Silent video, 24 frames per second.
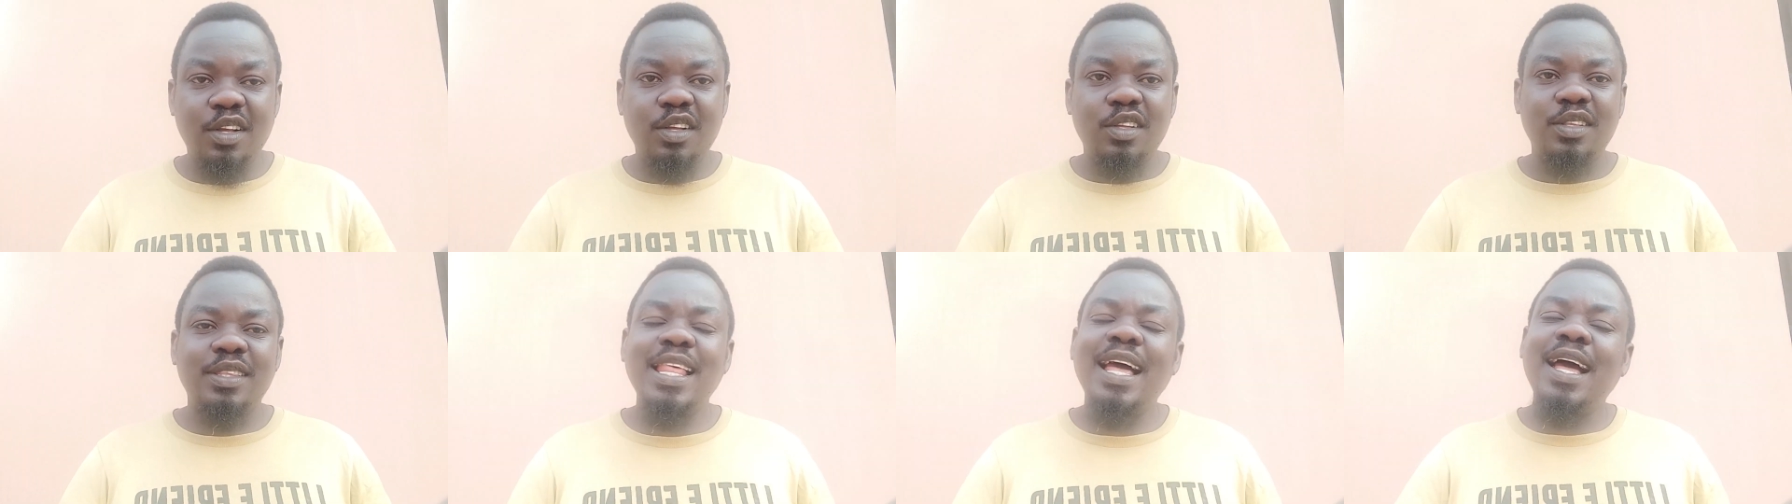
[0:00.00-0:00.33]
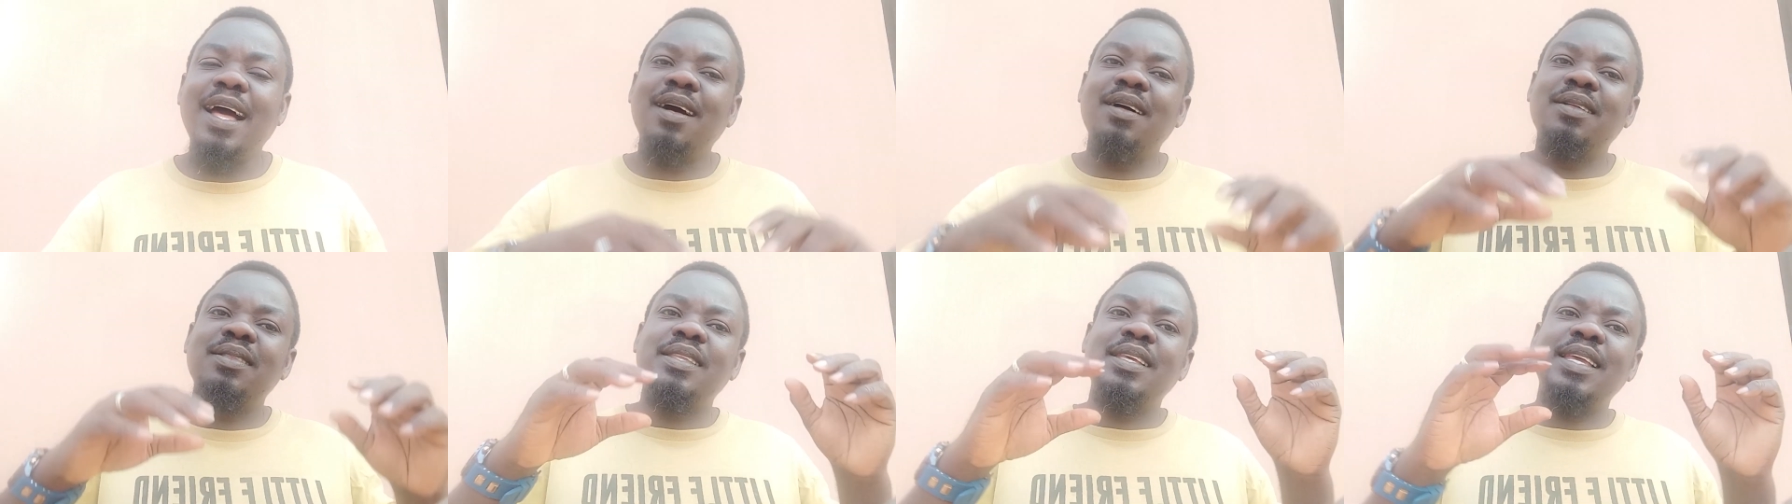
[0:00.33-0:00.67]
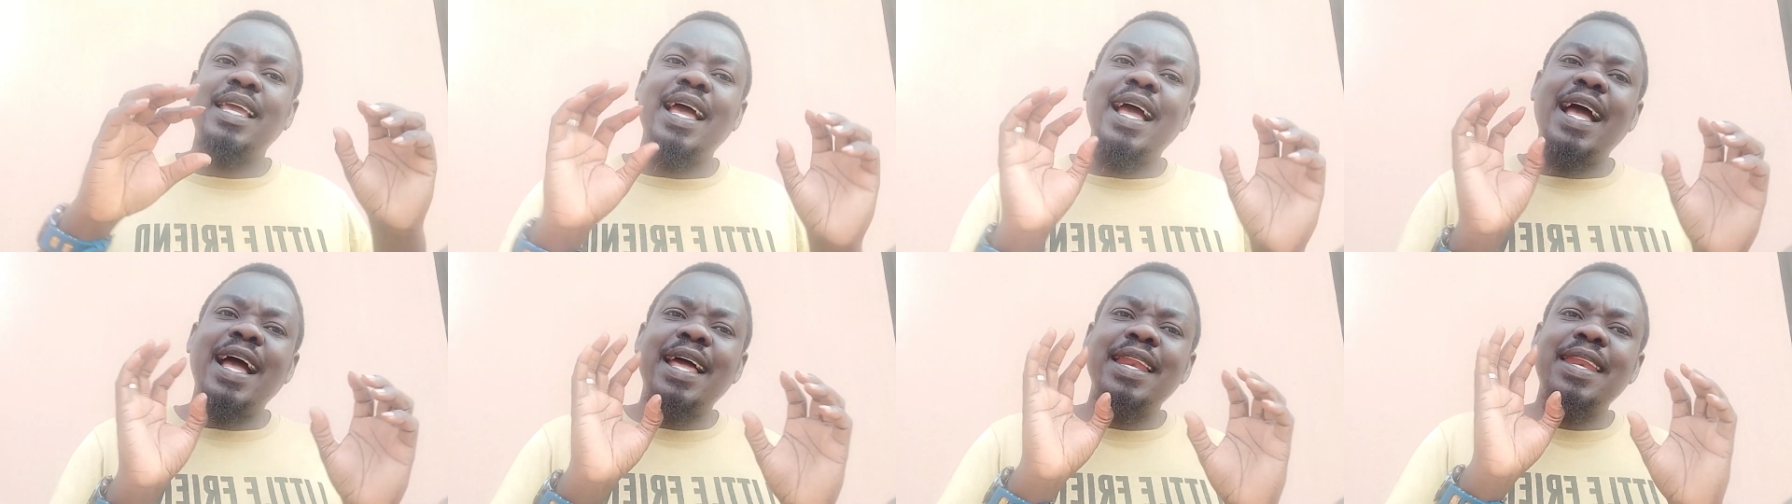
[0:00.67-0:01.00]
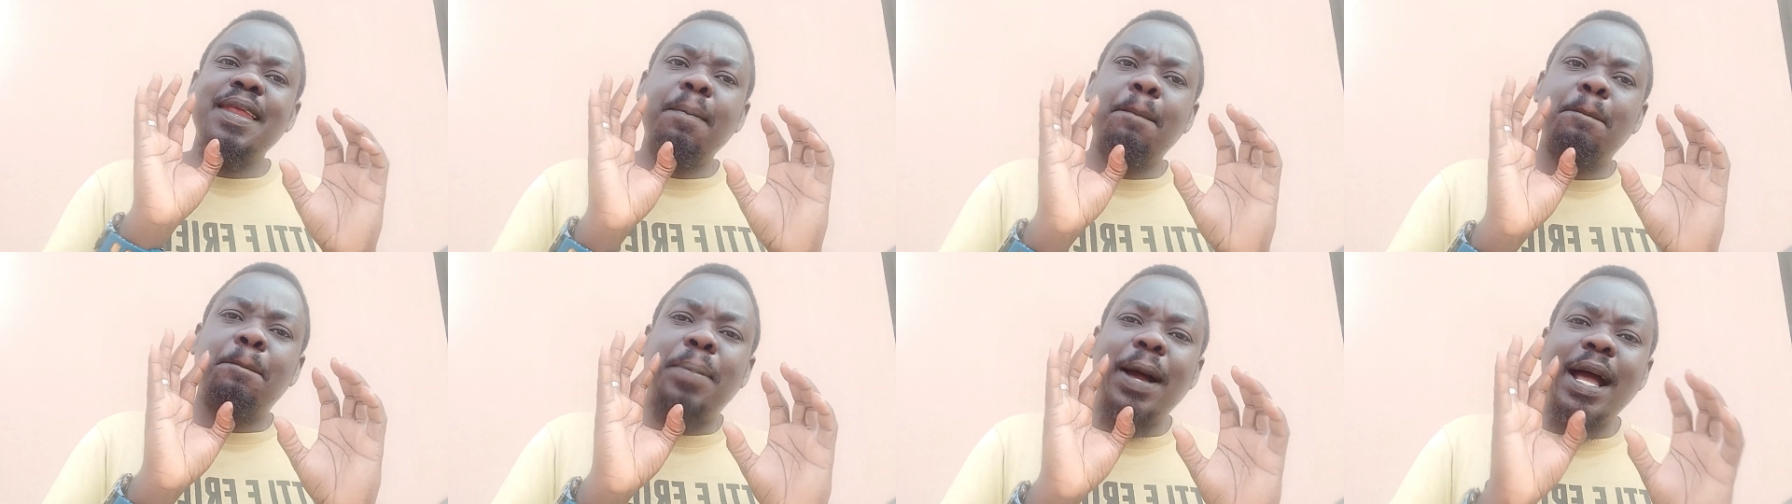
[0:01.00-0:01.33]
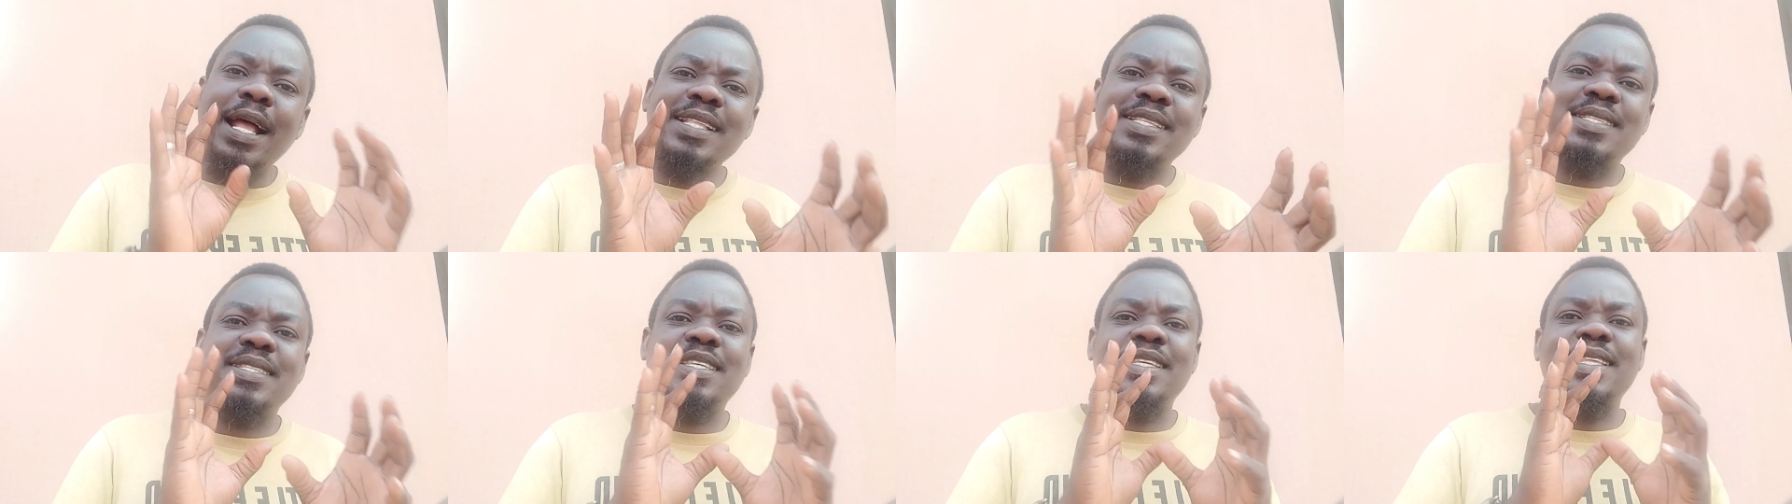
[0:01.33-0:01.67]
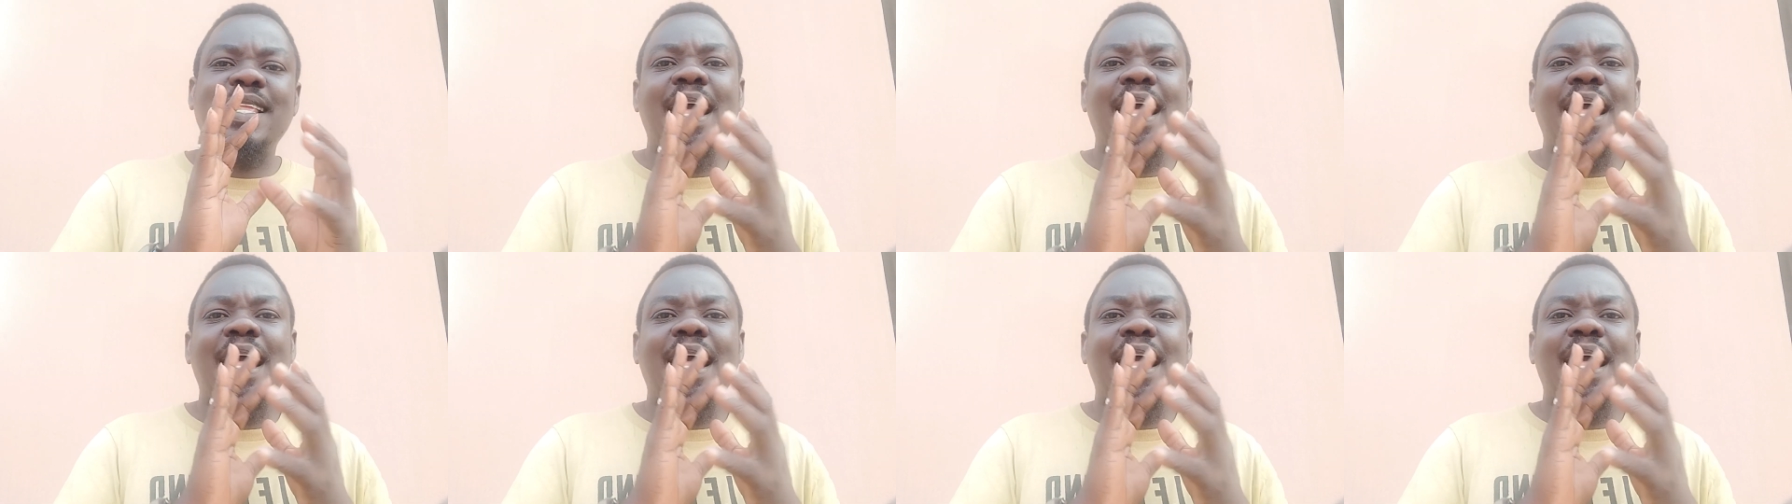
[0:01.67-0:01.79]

Now, the bad thing